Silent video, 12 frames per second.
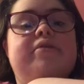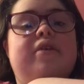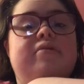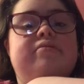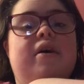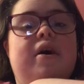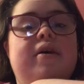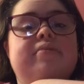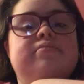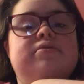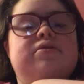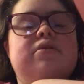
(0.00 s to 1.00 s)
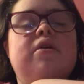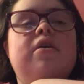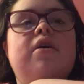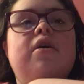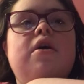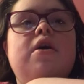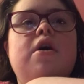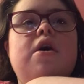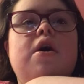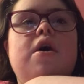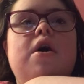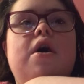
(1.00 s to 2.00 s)
sometimes.
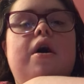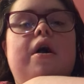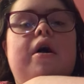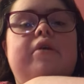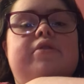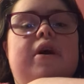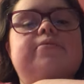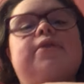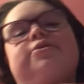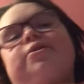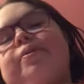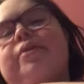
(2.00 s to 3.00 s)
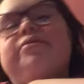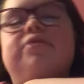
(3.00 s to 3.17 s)
Sometimes a bit